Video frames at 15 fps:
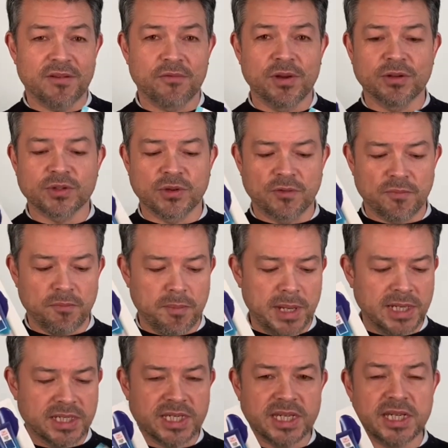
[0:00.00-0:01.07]
sort of
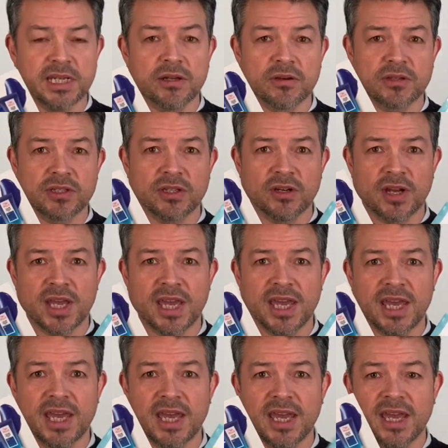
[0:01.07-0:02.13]
minty look to your hair.
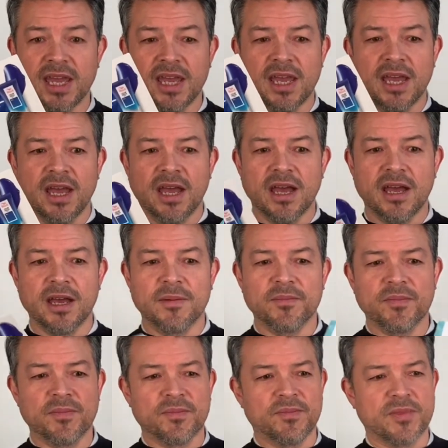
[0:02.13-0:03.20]

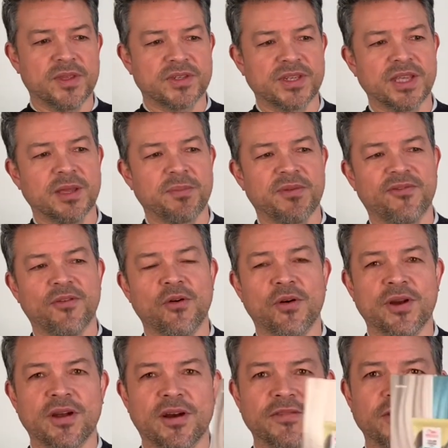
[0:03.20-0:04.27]
You see the before and
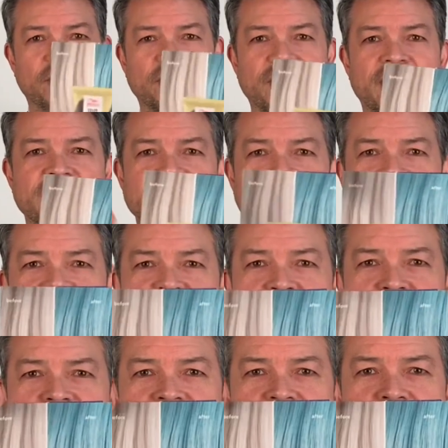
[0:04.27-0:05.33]
after on there. So here's really,
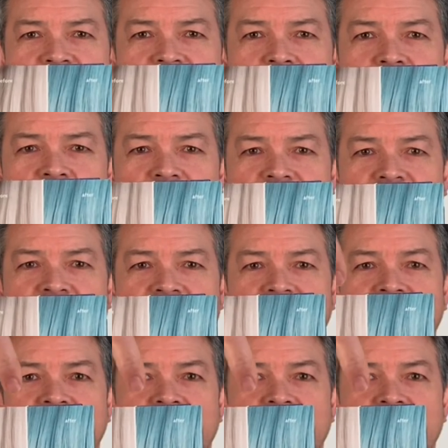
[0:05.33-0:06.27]
really blonde hair, and